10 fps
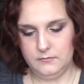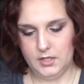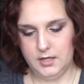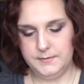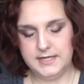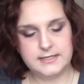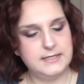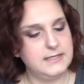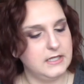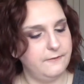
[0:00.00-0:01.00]
Up next
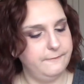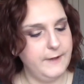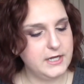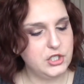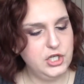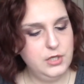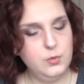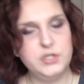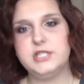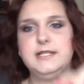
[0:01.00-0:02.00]
is Confection,
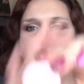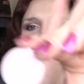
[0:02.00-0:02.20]
which is kind